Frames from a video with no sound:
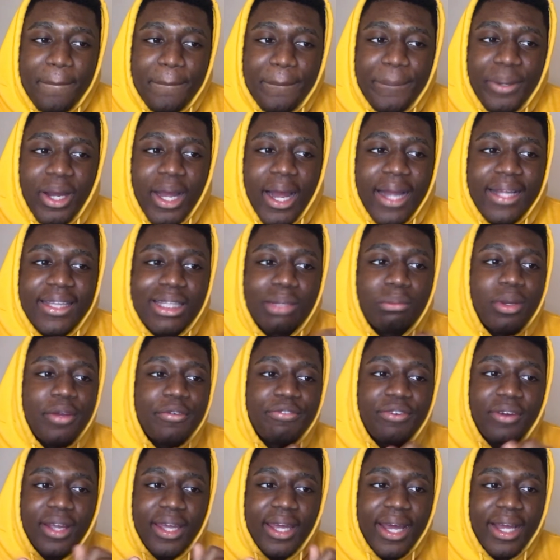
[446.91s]
but i think we
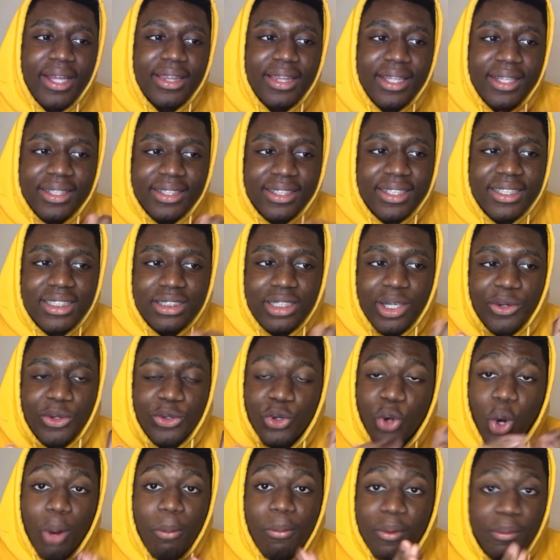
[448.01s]
forget that these are
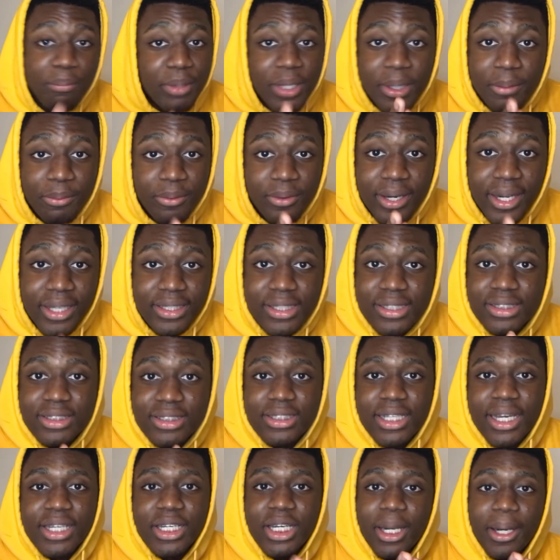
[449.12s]
normal people that just
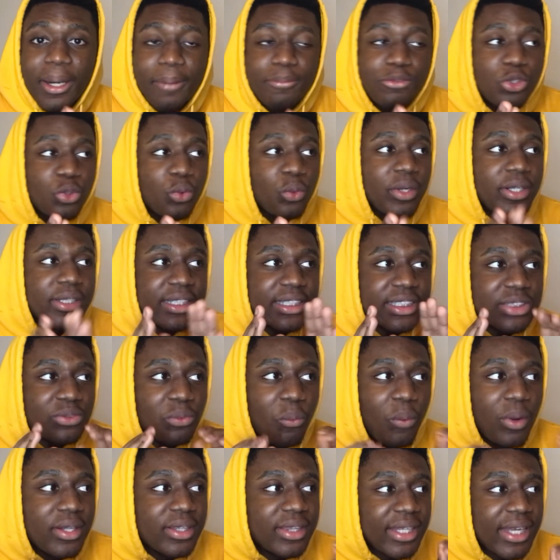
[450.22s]
ended up doing just
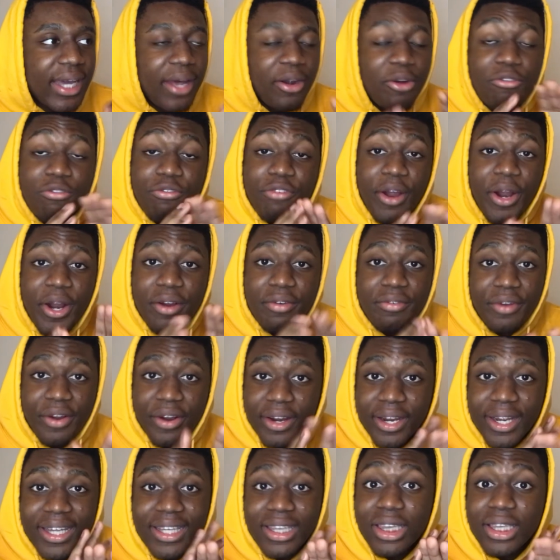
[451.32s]
one thing at a very
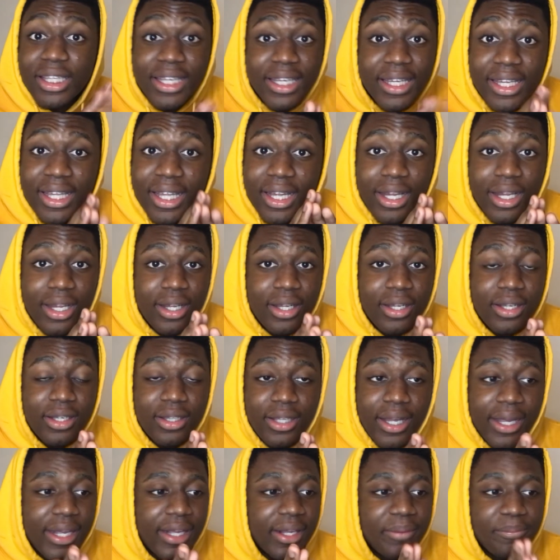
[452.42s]
very elite
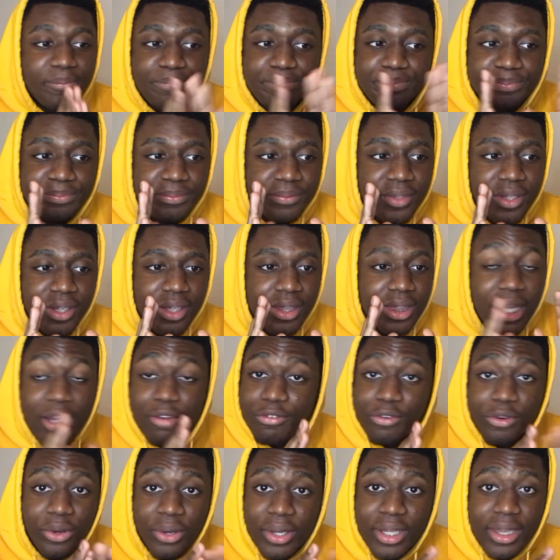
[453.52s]
like
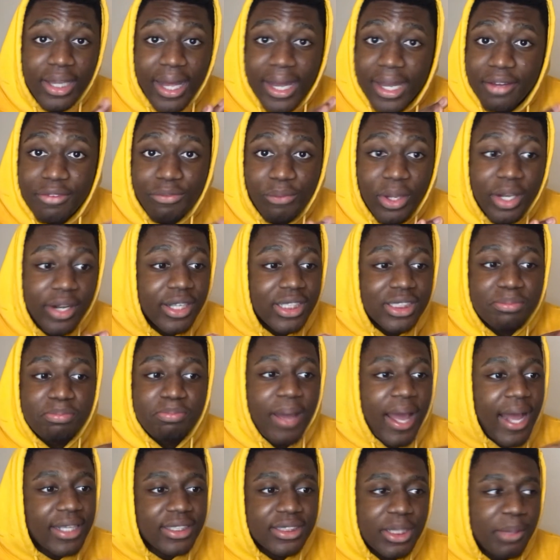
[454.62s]
level in life whether it's
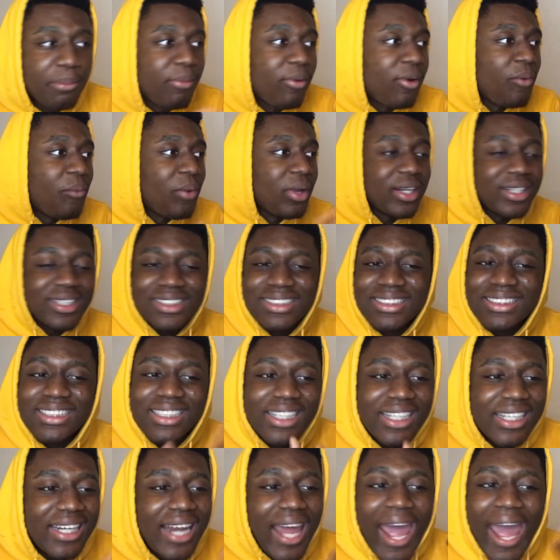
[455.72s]
basketball whether it's
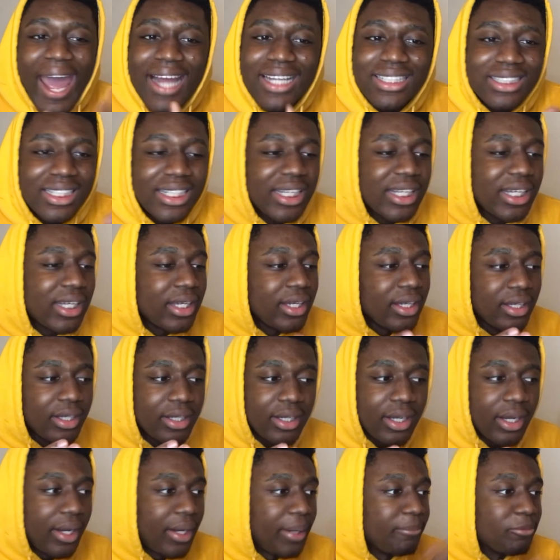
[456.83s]
singing acting
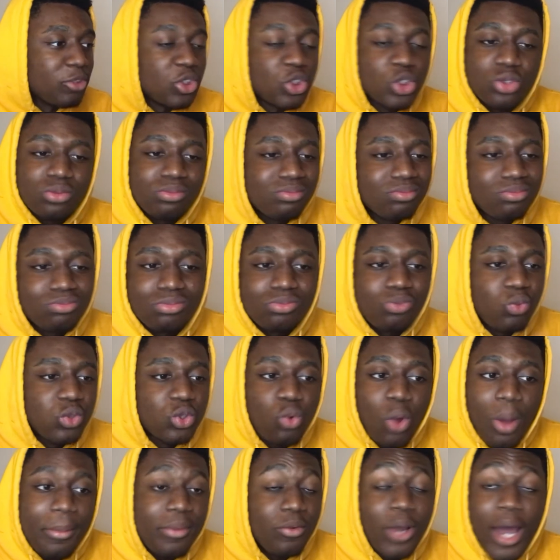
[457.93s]
um,
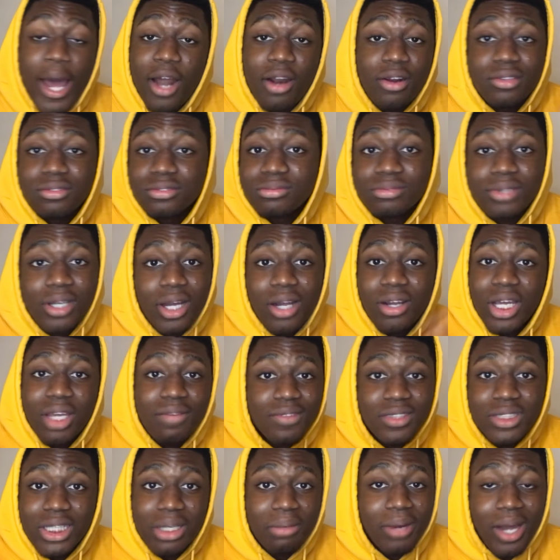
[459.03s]
swimming i don't i don't give
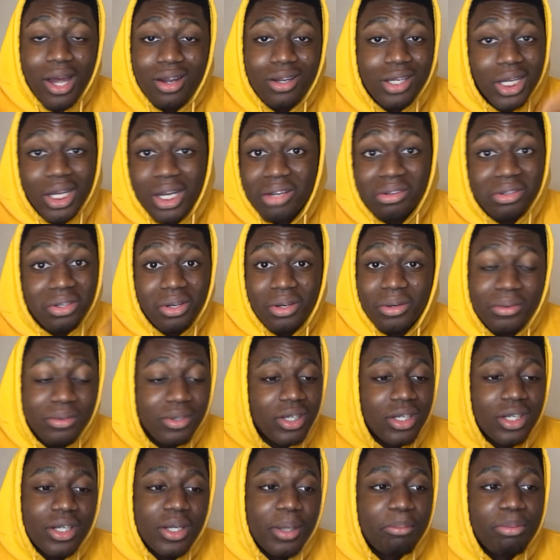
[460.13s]
a damn I don't, I don't know
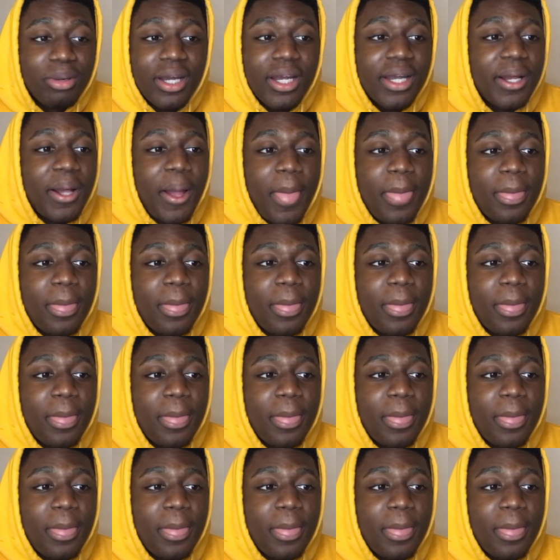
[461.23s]
but